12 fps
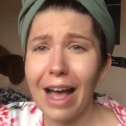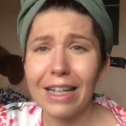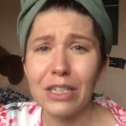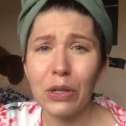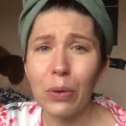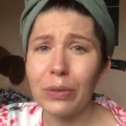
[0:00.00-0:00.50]
I
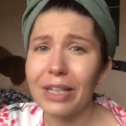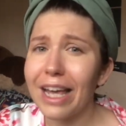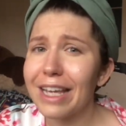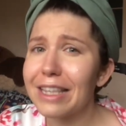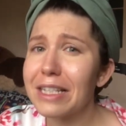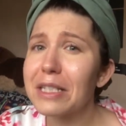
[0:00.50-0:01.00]
don't
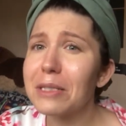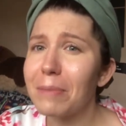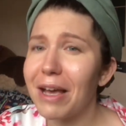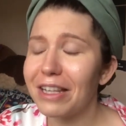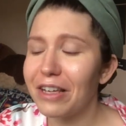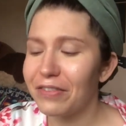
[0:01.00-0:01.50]
like the
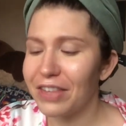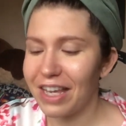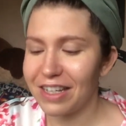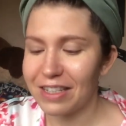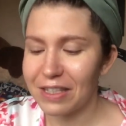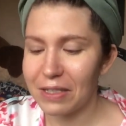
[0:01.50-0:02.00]
smell of
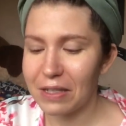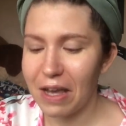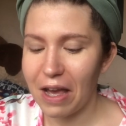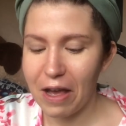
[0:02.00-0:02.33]
this.